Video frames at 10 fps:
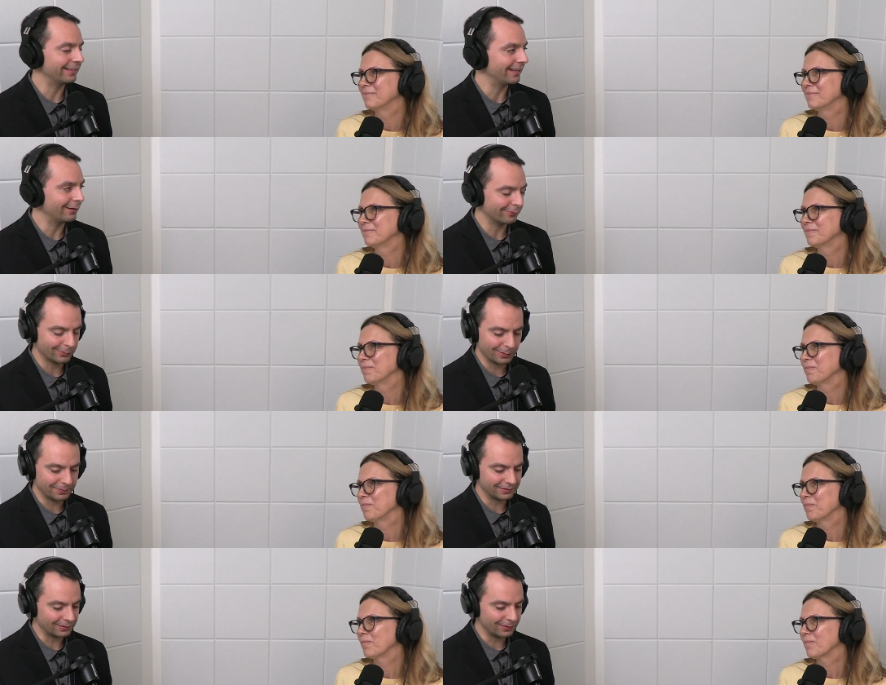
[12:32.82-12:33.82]
Speaker 1: get overwhelming
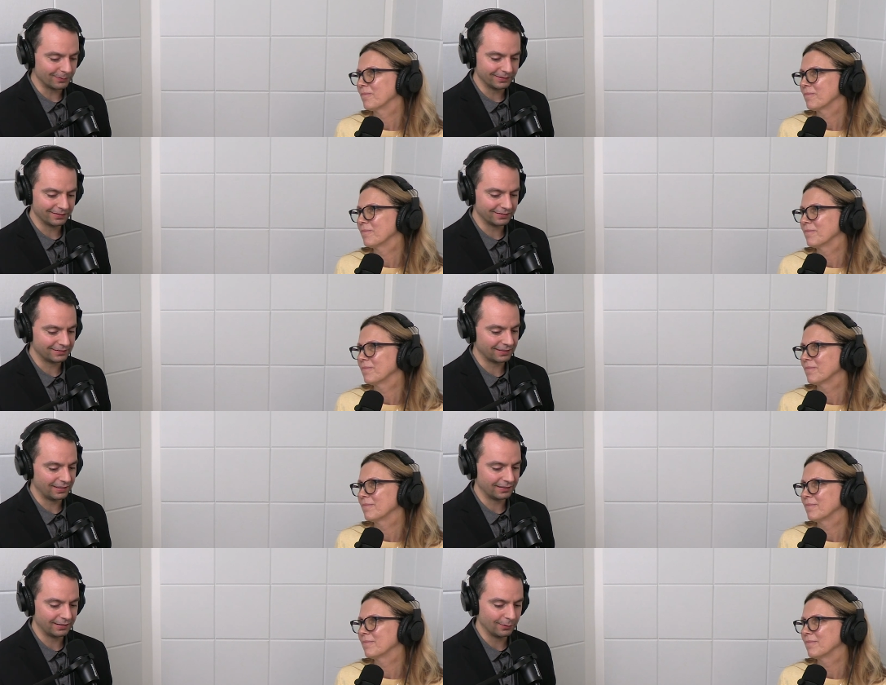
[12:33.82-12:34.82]
too, and you're just
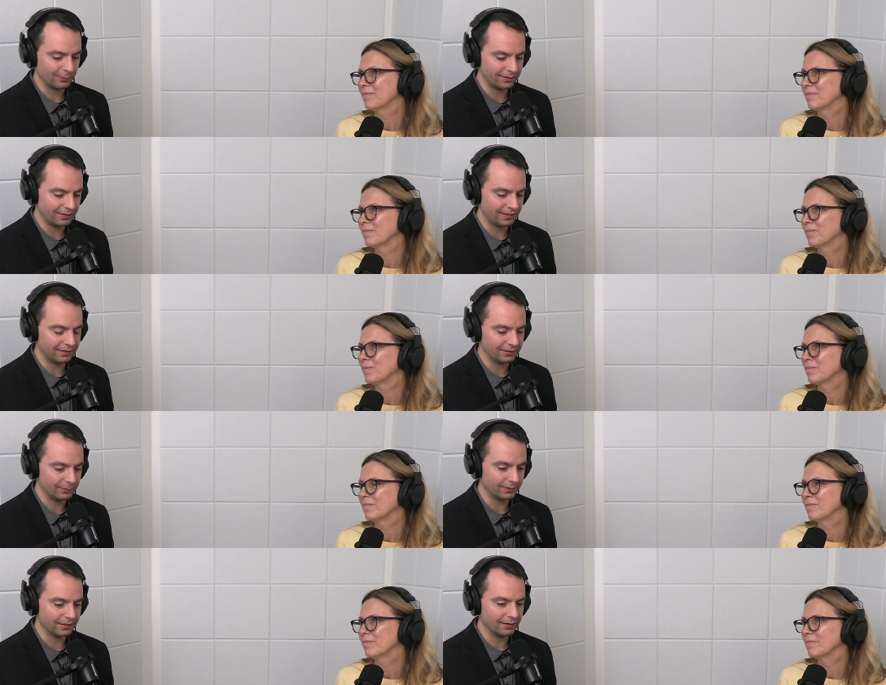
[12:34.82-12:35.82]
like, you know, what did I do
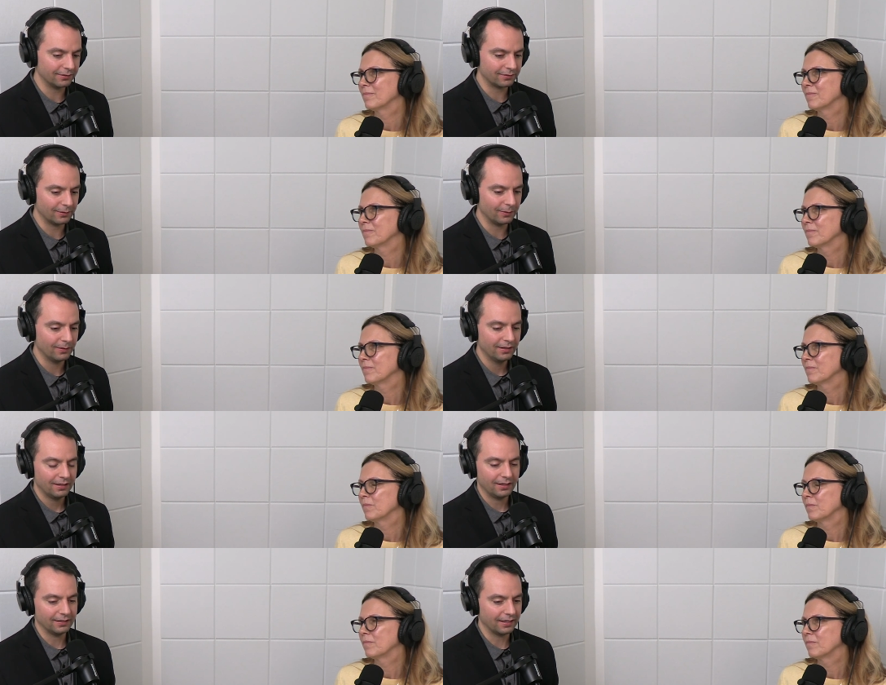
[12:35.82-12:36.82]
here? So
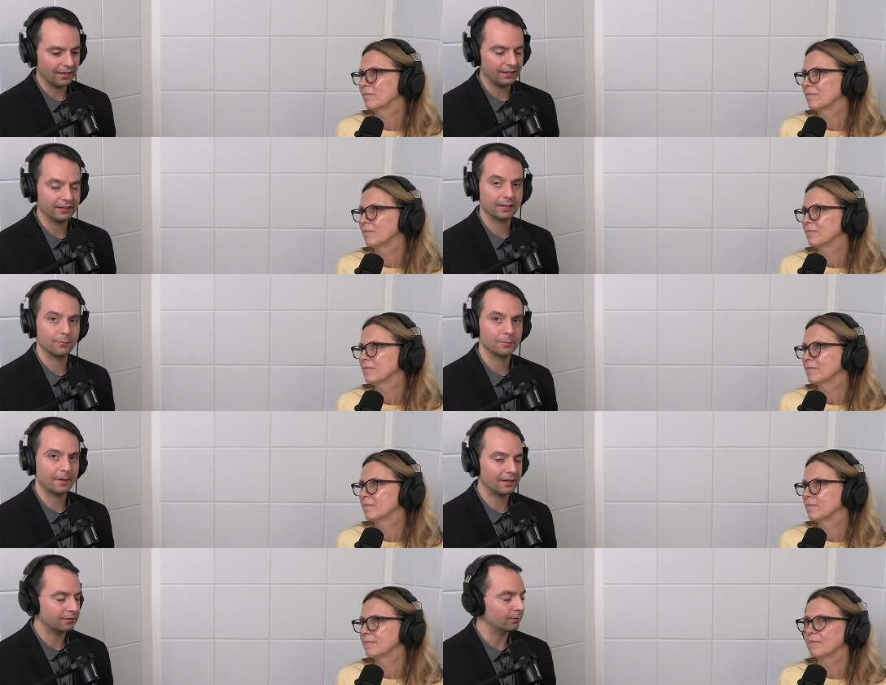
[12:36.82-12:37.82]
again, it comes
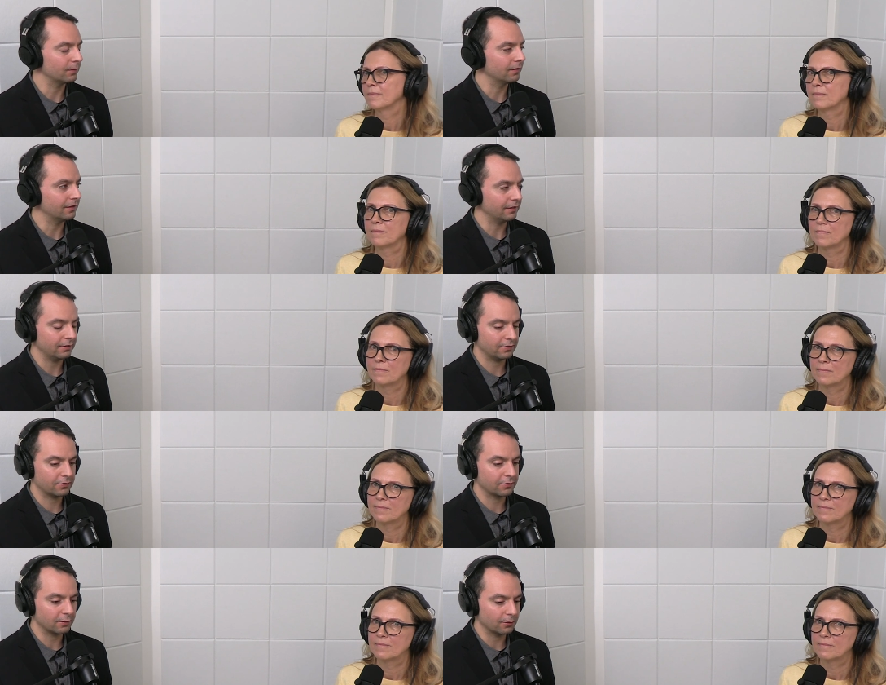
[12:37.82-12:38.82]
back to really
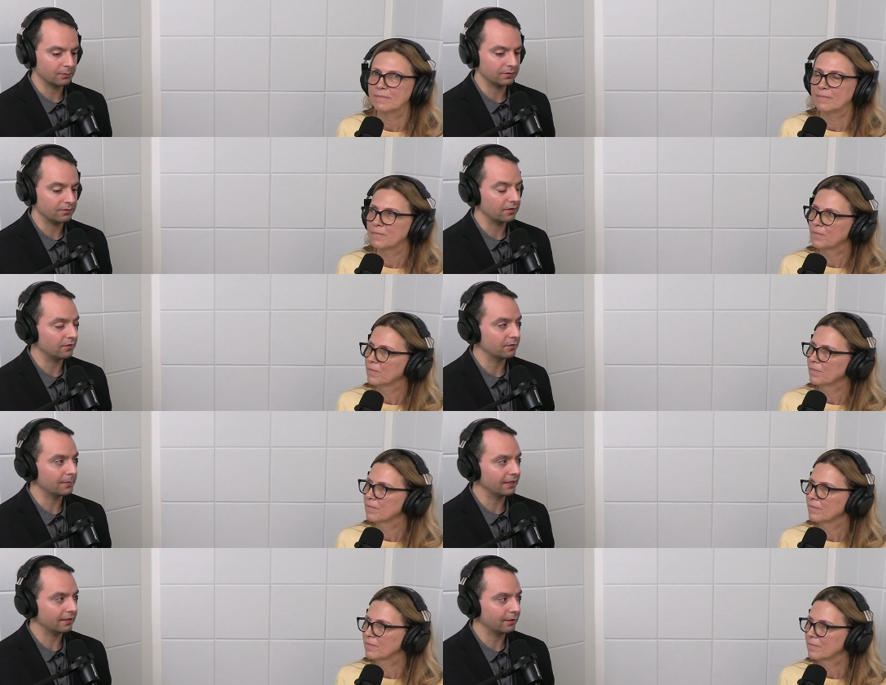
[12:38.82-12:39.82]
thorough decision
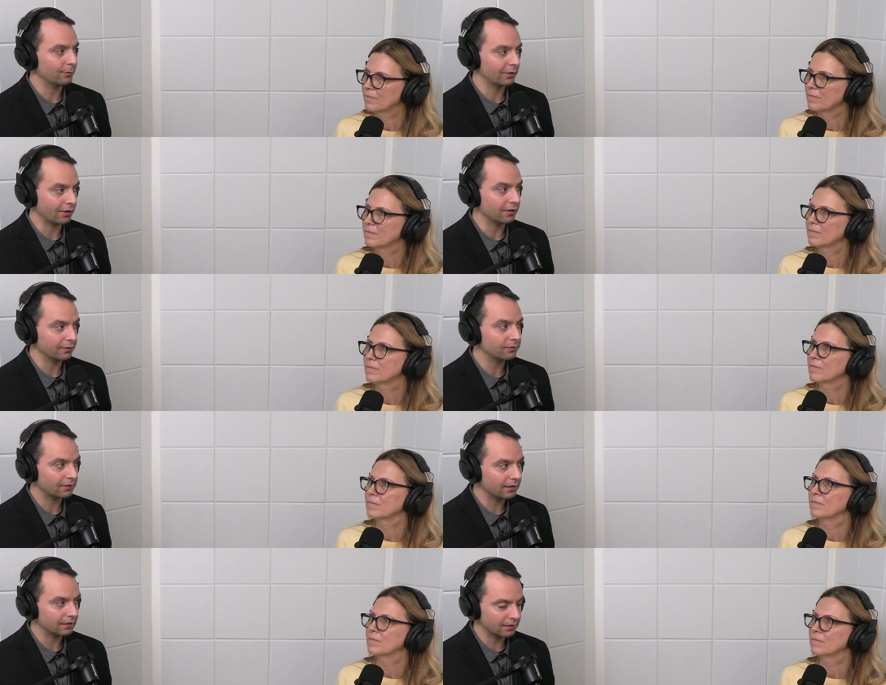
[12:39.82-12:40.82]
making. What are you
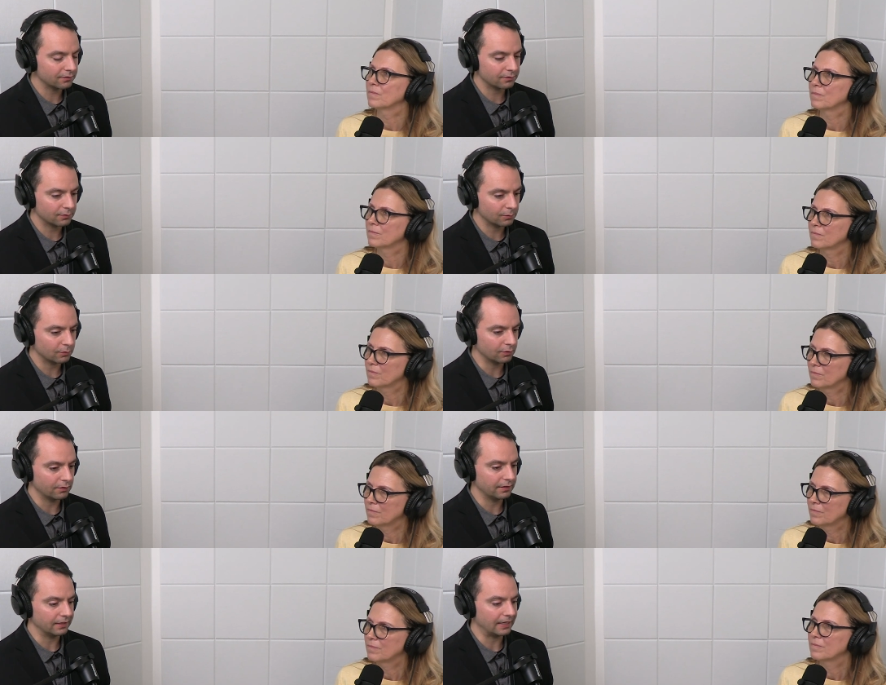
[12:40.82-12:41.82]
saying yes to?
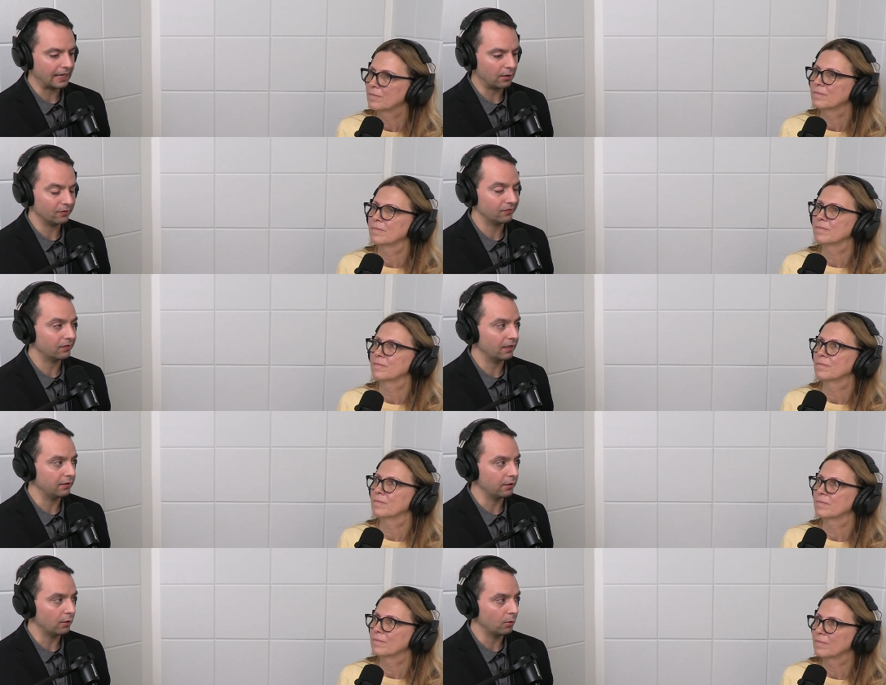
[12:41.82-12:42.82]
Learning how to say
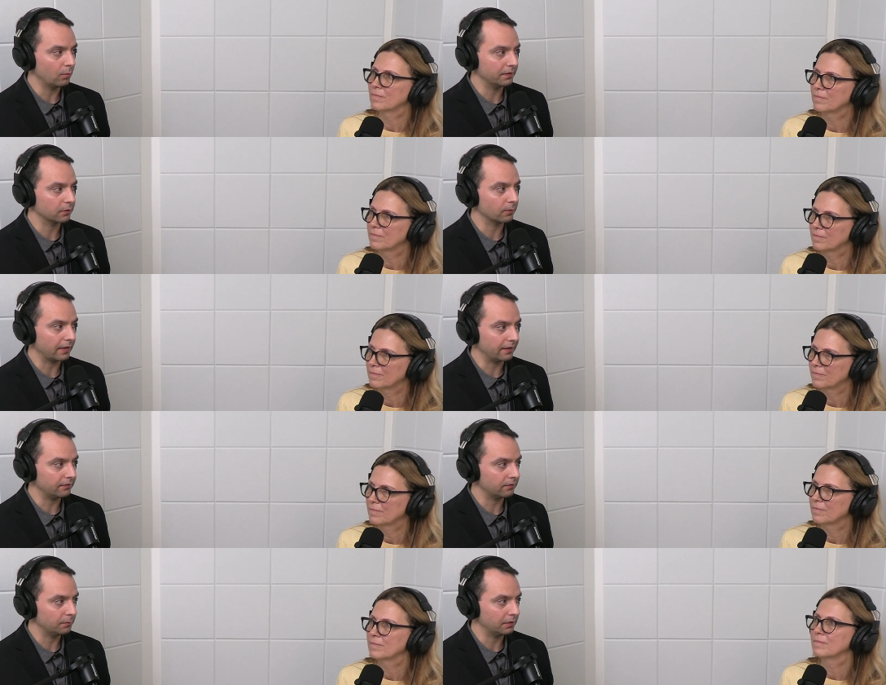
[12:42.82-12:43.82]
no with grace
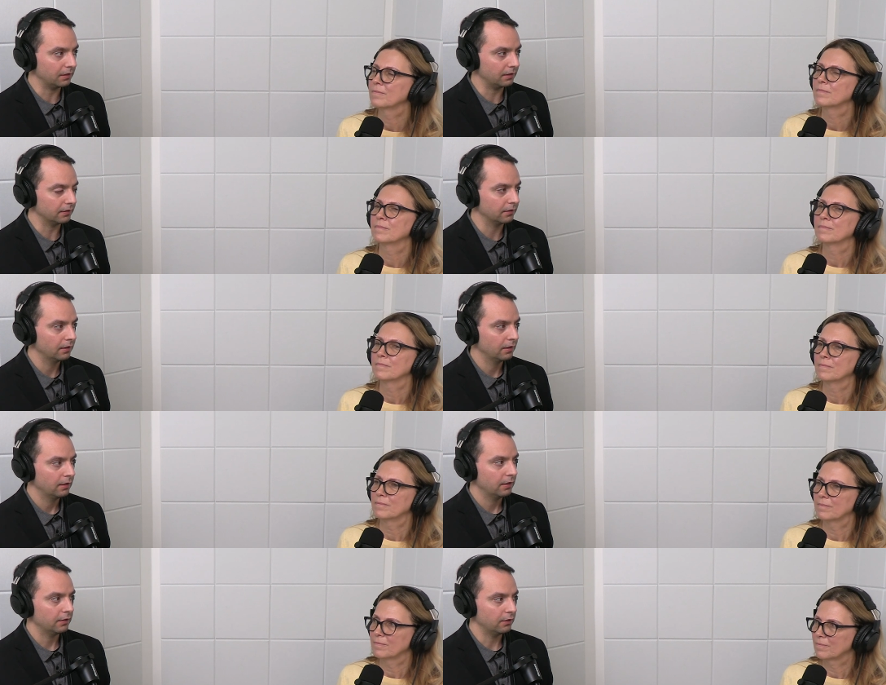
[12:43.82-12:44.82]
and being,
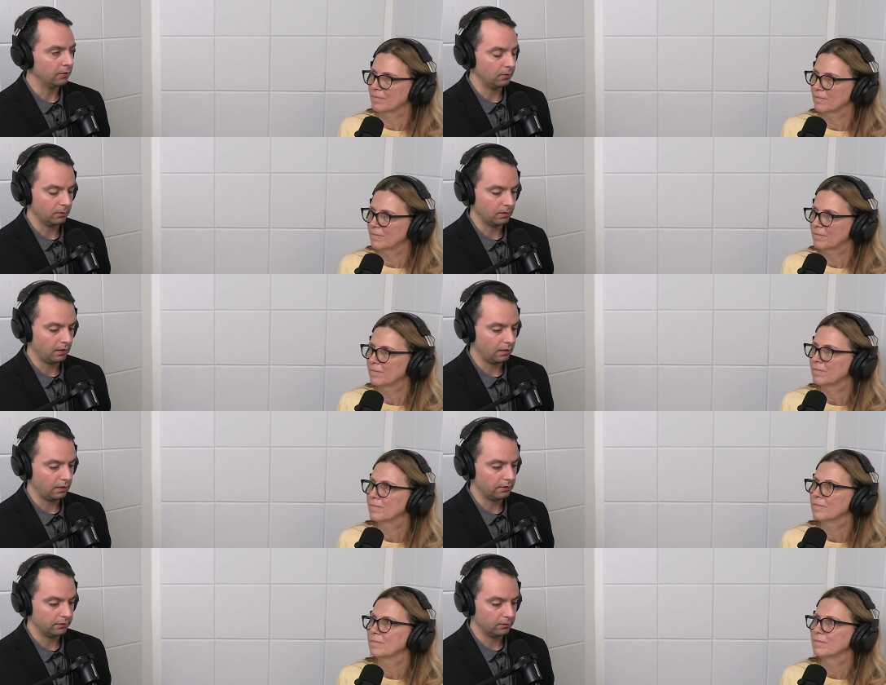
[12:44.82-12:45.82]
you know, uh,
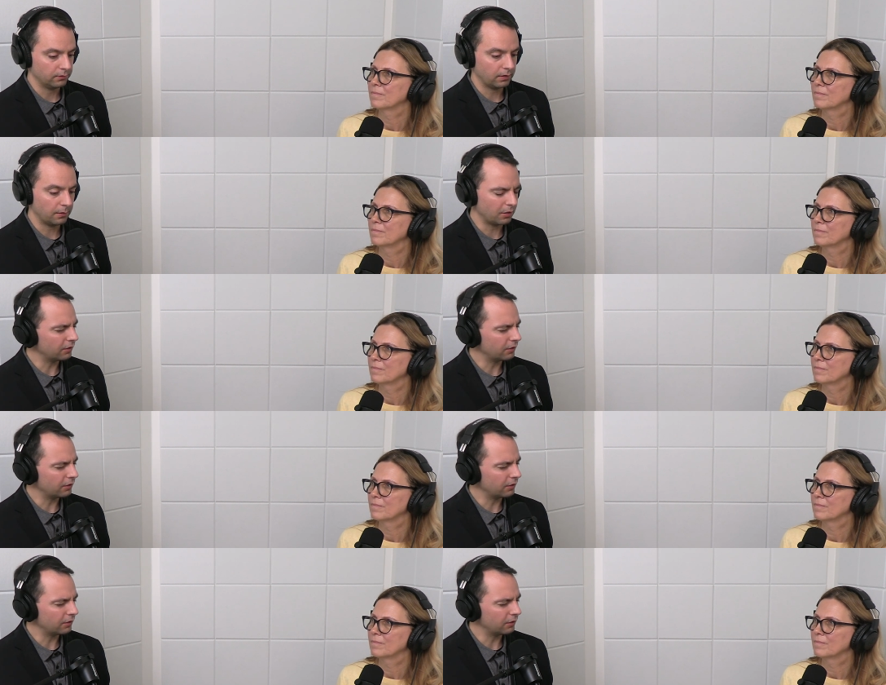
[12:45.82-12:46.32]
you know, are, are